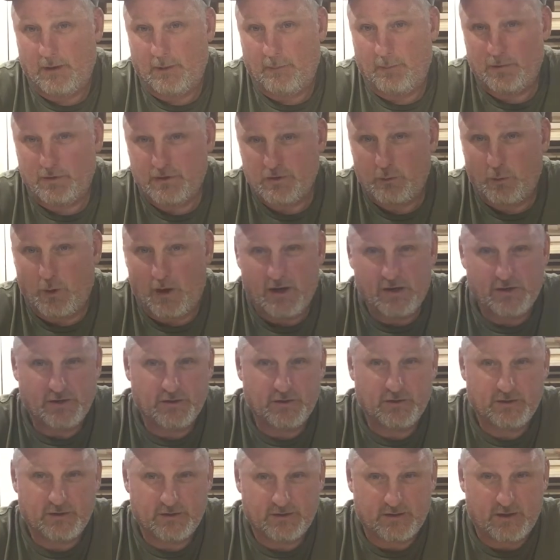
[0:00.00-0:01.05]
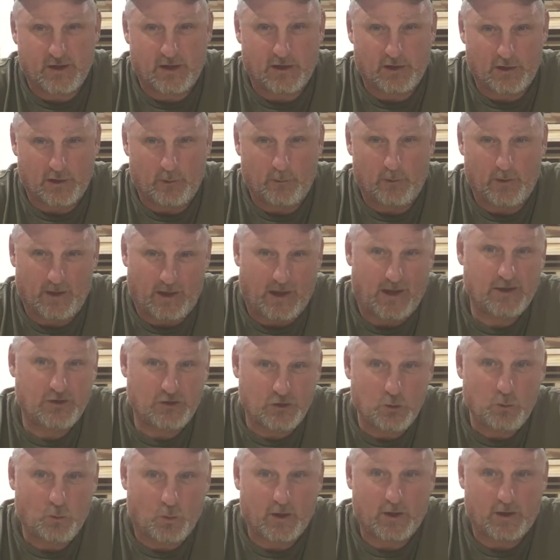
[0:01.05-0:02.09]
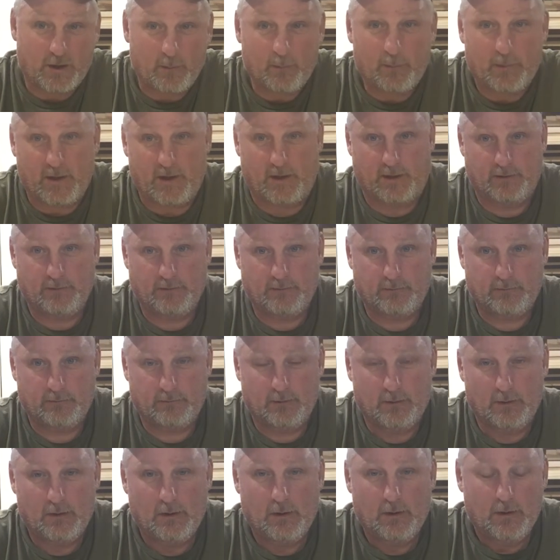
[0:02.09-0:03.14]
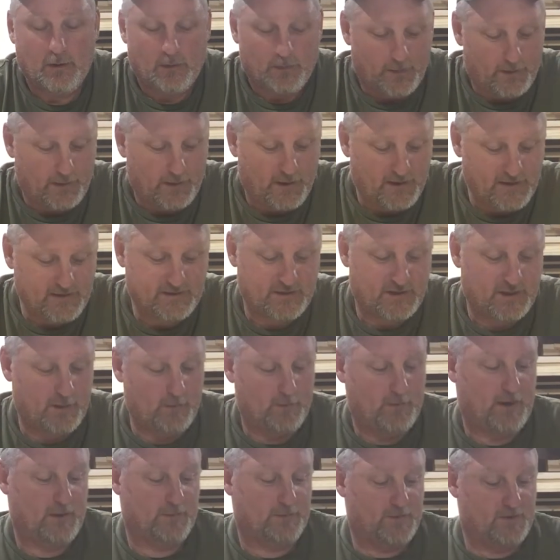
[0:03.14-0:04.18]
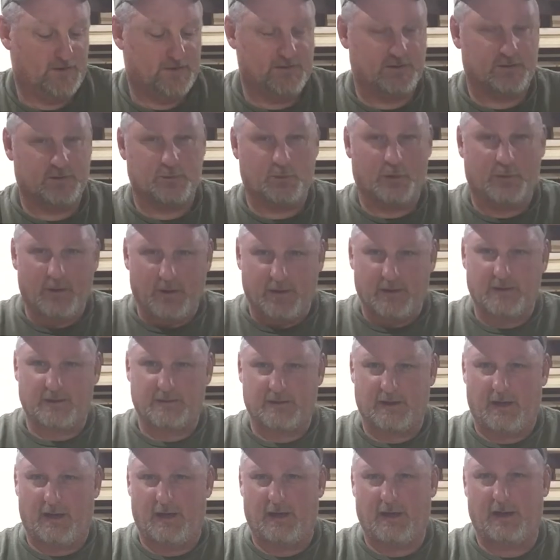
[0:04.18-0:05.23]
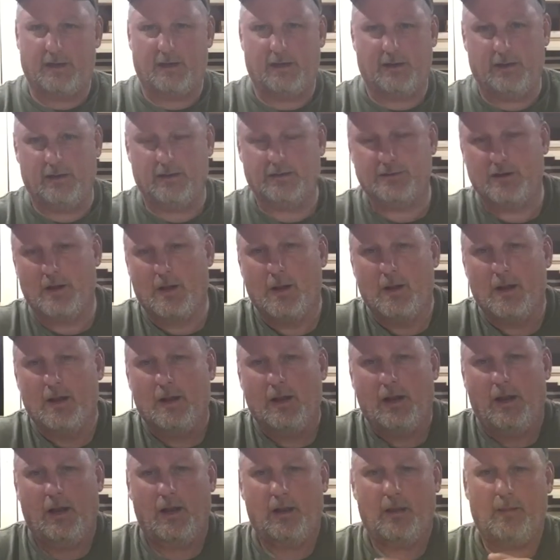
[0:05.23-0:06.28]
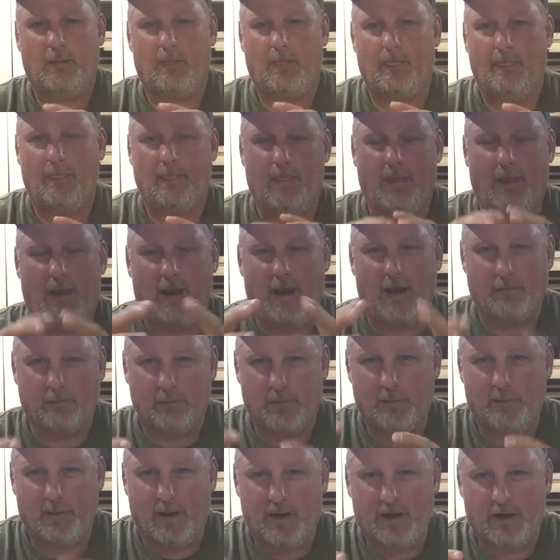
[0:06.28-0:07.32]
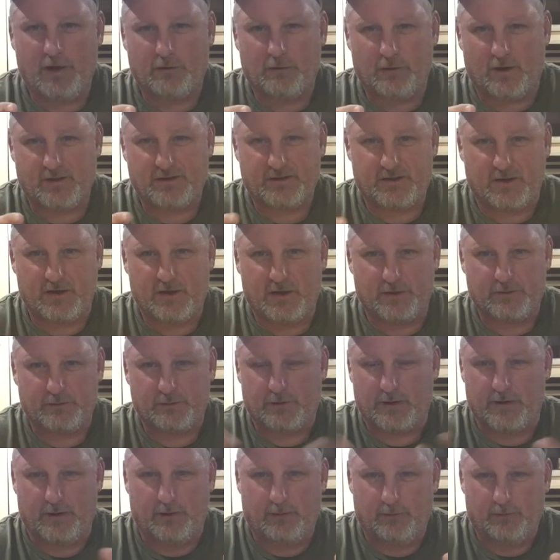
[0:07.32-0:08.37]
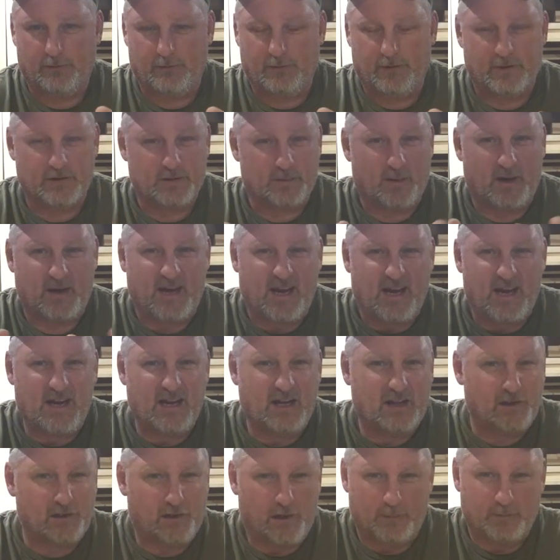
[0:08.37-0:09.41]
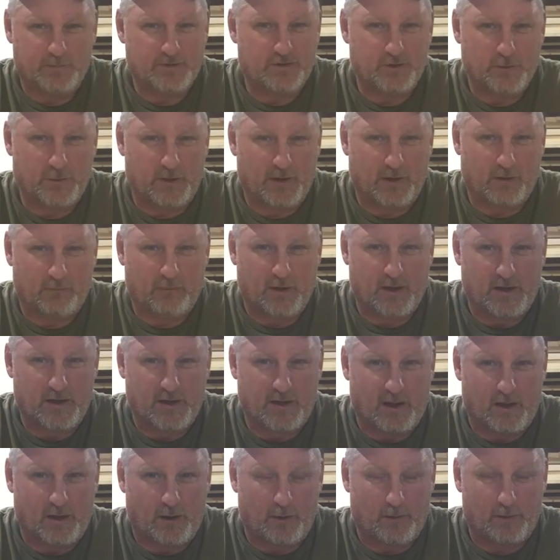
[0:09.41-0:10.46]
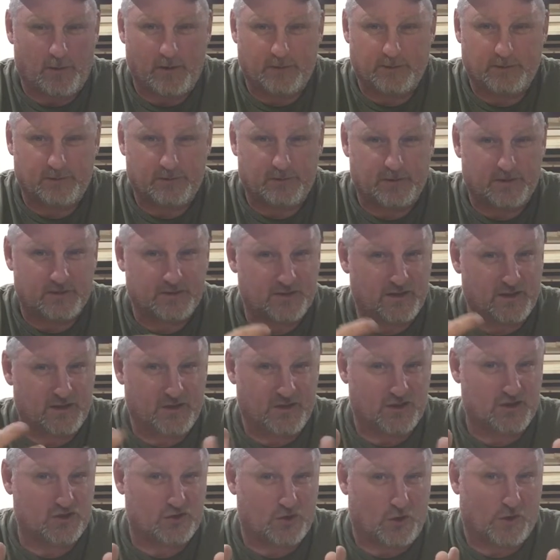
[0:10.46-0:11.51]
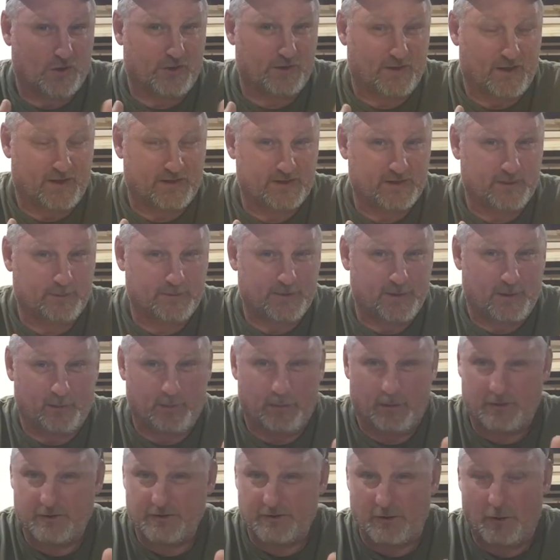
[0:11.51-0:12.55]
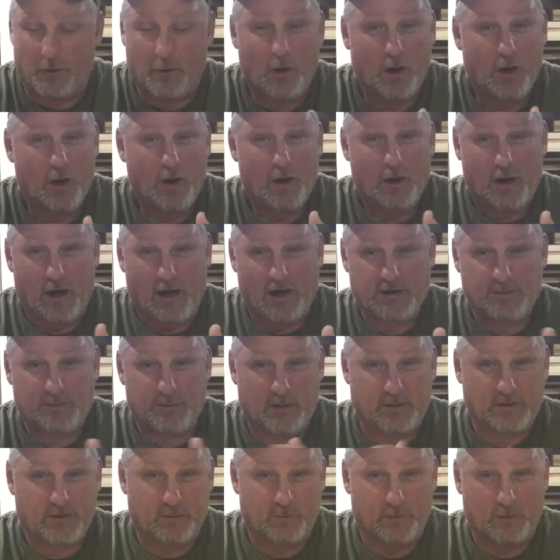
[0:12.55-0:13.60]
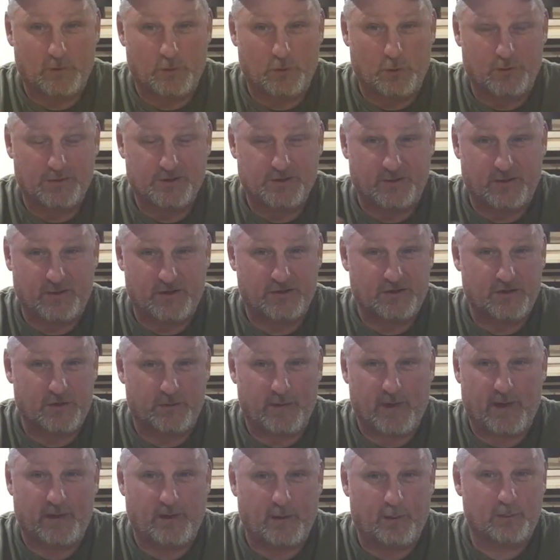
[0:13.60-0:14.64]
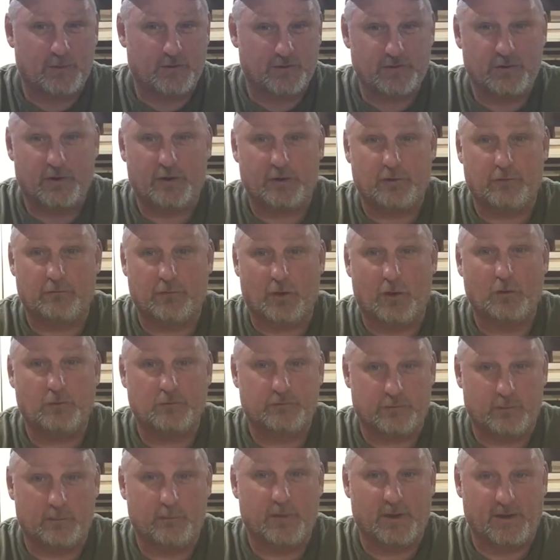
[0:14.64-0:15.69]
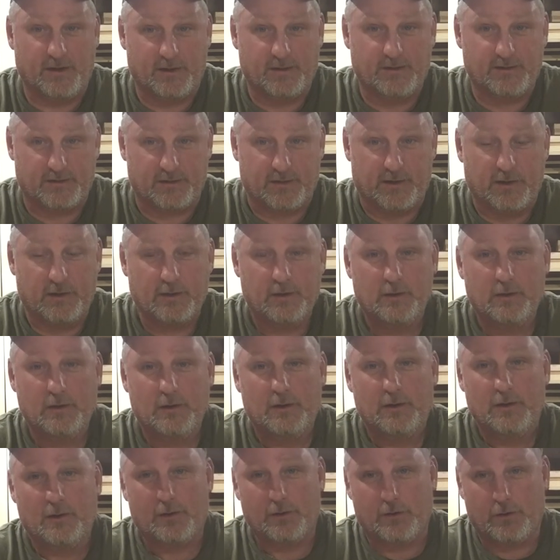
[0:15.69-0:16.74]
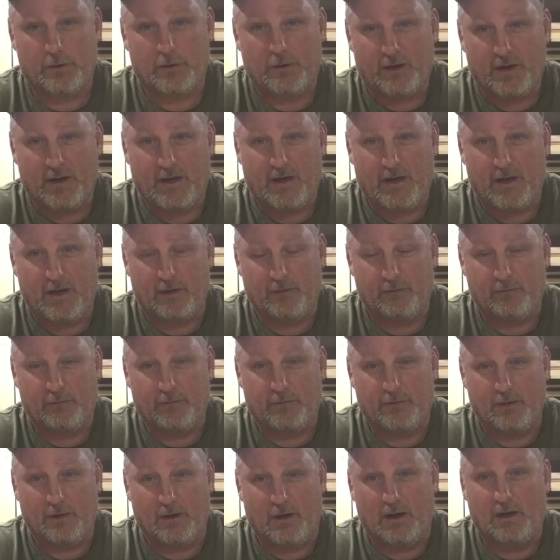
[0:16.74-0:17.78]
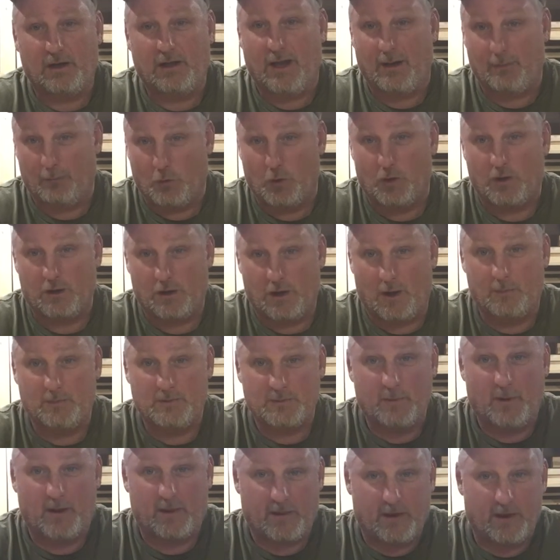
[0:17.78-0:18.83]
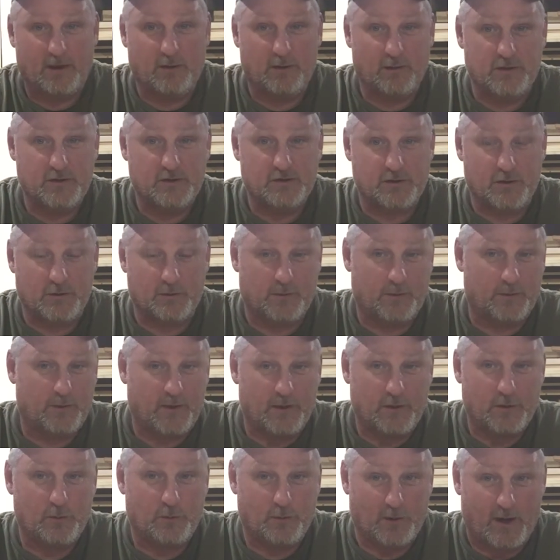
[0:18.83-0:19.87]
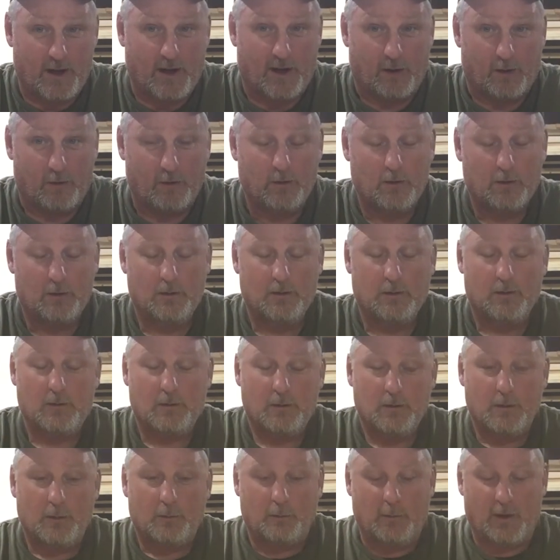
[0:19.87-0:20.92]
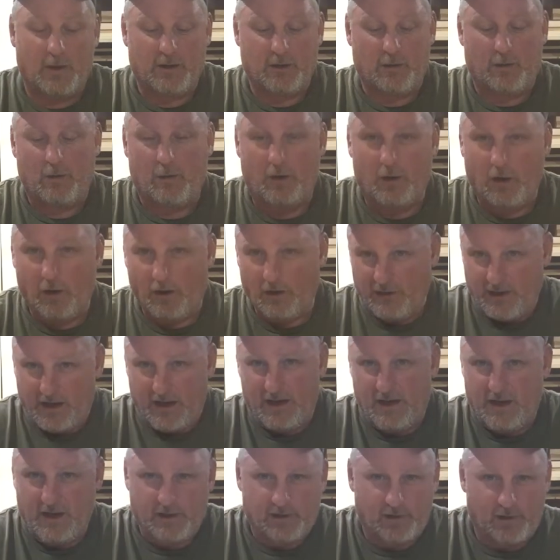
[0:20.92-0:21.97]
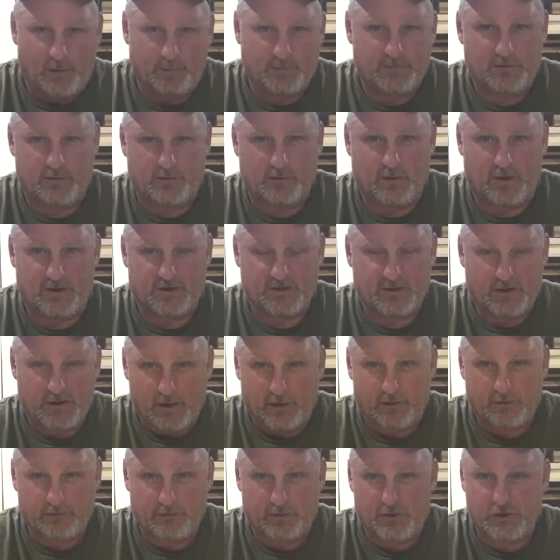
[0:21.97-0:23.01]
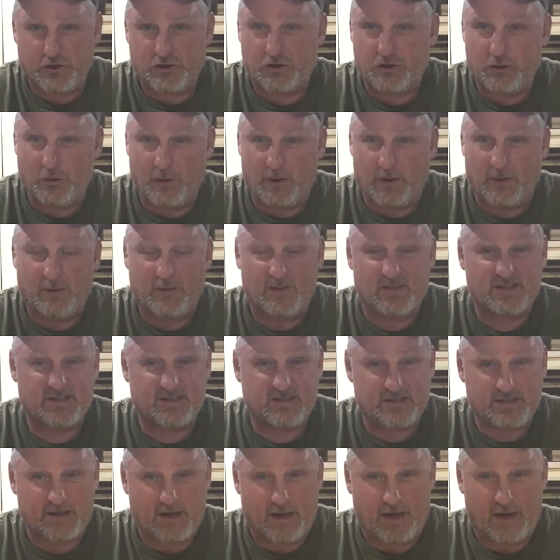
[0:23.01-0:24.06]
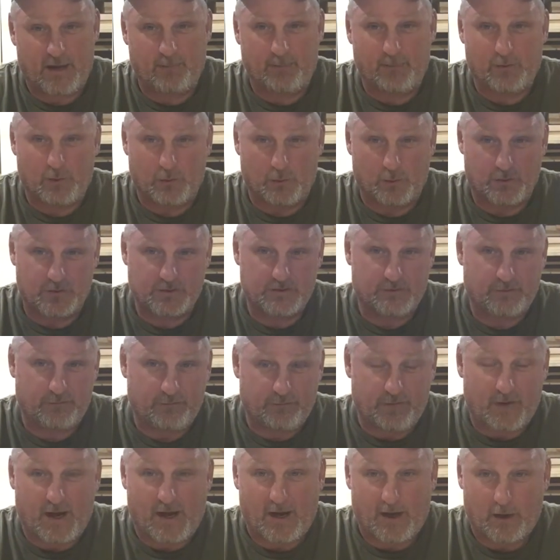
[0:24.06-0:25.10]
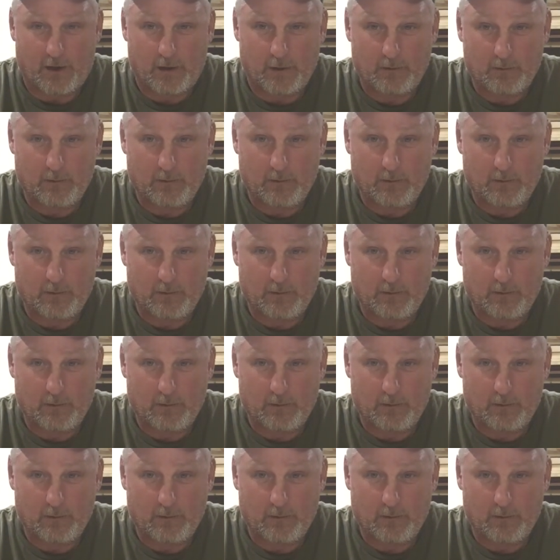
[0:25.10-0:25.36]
persuasion to say, you know what, I do want to compete. The nice thing about this is when they designed it is everybody across the country, there's about 80 clubs doing it right now, and that this thing just started last September. So I expect over the course of this year, that number is going to grow tremendously. They're going to have a lot more clubs by the end of this year than they do now. But all 80 clubs across the country are shooting the same course of fire.